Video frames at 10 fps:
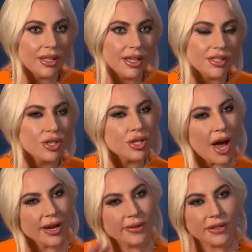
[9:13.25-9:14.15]
it's
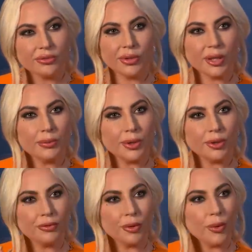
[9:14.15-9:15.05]
shot in this really
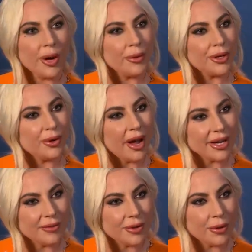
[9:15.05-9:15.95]
beautiful way where you
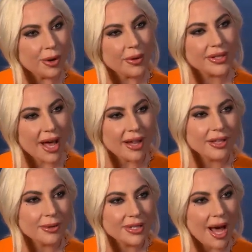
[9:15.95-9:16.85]
kind of don't know
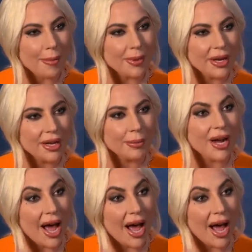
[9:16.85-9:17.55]
exactly what's happening but